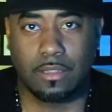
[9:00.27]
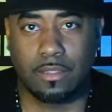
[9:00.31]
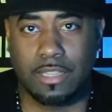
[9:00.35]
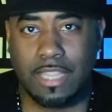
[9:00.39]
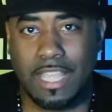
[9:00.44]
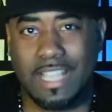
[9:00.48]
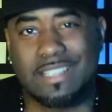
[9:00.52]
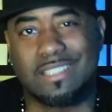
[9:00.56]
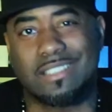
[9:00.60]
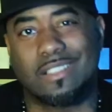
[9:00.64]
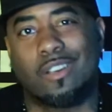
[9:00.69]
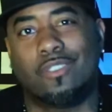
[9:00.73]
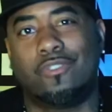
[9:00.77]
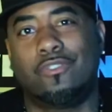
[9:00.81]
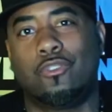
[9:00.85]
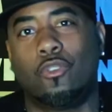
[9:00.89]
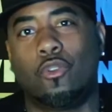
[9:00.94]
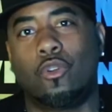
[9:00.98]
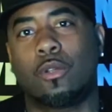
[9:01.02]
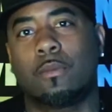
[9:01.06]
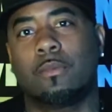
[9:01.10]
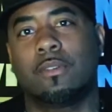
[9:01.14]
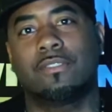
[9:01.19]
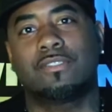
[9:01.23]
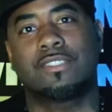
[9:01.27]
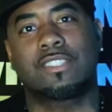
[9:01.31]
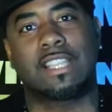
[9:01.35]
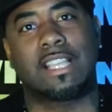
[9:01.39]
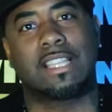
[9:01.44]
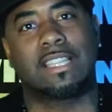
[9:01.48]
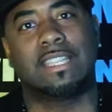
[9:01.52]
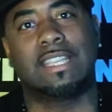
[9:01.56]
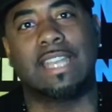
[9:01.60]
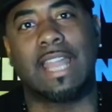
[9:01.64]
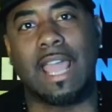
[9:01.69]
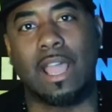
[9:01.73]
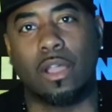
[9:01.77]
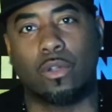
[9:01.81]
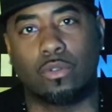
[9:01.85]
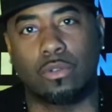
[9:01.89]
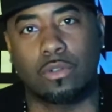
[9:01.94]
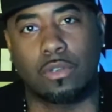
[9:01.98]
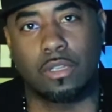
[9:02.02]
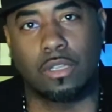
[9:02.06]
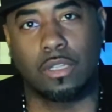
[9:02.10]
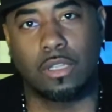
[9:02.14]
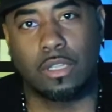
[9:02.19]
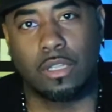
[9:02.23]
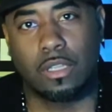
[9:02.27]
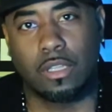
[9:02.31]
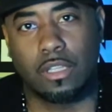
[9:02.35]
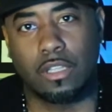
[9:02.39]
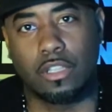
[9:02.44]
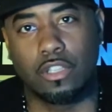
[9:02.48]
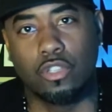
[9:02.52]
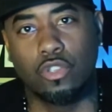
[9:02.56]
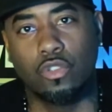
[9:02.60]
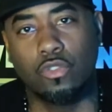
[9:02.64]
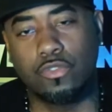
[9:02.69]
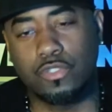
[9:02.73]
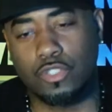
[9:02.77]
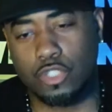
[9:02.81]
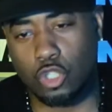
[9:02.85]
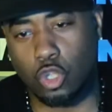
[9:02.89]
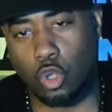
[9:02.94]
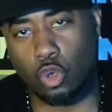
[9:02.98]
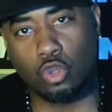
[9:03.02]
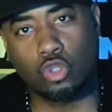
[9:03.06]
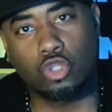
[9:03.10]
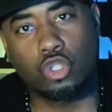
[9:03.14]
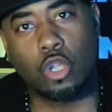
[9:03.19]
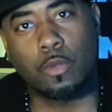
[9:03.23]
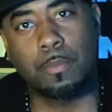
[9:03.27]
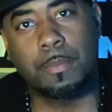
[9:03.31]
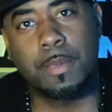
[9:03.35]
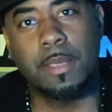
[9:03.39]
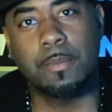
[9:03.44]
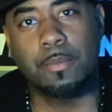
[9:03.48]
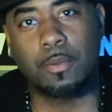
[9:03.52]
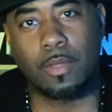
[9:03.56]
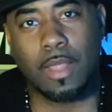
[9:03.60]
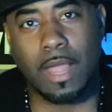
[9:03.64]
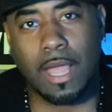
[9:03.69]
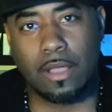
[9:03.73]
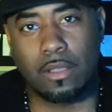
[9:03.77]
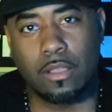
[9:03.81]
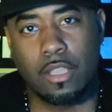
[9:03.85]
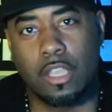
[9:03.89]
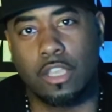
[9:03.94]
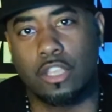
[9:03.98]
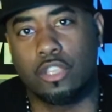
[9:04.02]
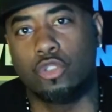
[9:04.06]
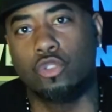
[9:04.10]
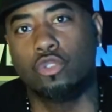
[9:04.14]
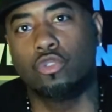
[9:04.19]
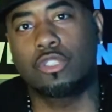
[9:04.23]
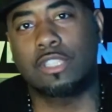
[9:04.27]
That's a form of selling out. You've sold your people out. You